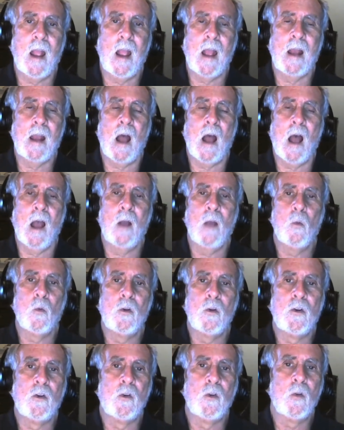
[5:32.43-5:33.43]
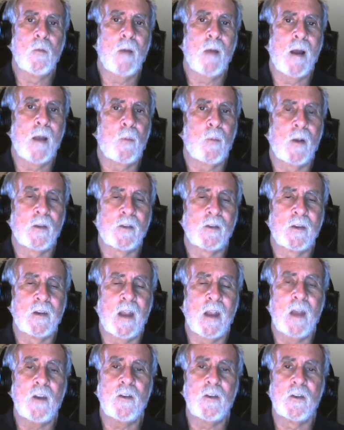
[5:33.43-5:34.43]
and I would do my
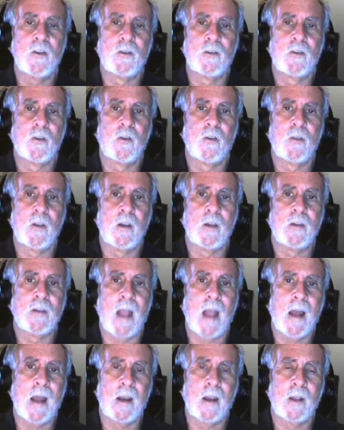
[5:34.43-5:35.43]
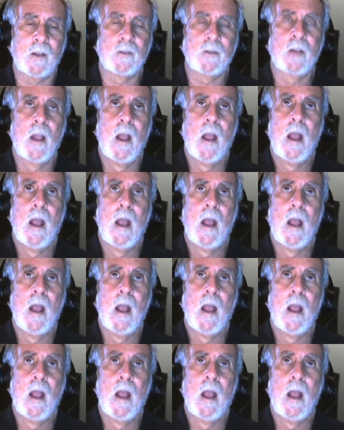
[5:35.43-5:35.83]
presentations to these addicts.